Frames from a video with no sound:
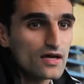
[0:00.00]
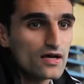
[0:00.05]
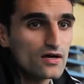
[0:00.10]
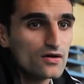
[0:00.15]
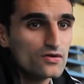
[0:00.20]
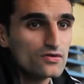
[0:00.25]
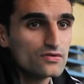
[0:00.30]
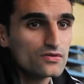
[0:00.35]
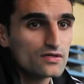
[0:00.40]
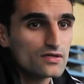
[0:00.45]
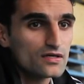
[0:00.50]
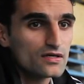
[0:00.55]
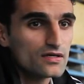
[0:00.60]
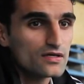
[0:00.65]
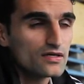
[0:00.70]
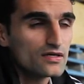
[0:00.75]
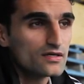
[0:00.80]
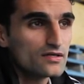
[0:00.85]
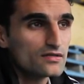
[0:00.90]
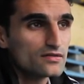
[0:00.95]
down,
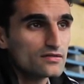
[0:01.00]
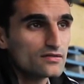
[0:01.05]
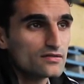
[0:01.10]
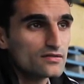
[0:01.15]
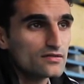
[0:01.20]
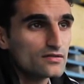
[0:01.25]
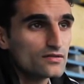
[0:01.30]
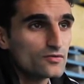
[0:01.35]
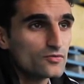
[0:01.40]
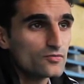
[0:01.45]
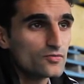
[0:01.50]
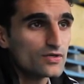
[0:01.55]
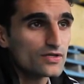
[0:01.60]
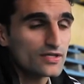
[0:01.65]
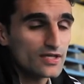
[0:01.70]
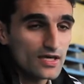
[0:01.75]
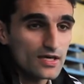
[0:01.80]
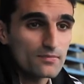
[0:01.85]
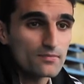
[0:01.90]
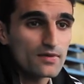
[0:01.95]
and we
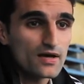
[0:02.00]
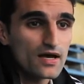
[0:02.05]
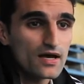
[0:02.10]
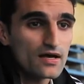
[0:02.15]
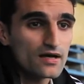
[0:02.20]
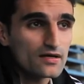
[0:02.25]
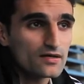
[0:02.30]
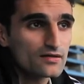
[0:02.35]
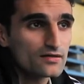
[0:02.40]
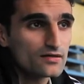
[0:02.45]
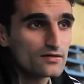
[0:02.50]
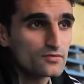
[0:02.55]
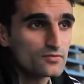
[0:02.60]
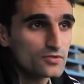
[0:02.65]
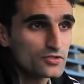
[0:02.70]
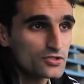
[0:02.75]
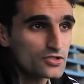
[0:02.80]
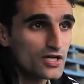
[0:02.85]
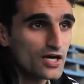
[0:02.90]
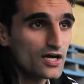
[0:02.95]
came back,
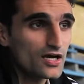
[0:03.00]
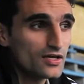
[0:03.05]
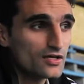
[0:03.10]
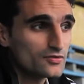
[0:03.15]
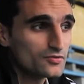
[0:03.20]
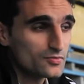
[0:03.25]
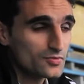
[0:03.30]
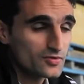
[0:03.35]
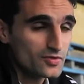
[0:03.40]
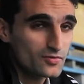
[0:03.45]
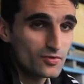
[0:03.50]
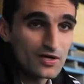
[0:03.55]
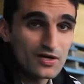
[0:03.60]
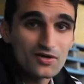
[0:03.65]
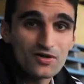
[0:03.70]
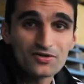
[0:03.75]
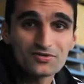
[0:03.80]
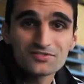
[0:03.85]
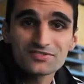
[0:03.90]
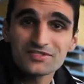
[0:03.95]
which I
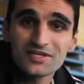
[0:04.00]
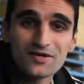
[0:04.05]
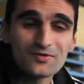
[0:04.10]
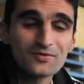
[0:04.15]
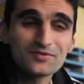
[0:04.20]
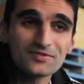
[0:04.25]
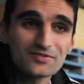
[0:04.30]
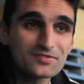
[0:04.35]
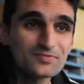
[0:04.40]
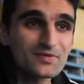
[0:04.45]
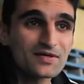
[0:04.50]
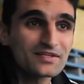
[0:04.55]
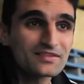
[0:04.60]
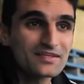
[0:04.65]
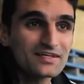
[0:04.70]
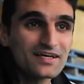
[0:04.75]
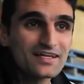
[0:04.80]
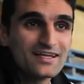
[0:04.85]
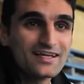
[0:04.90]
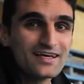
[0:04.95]
quite honestly I wouldn't expect
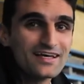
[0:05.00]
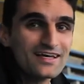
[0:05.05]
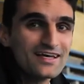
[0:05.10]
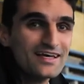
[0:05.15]
that.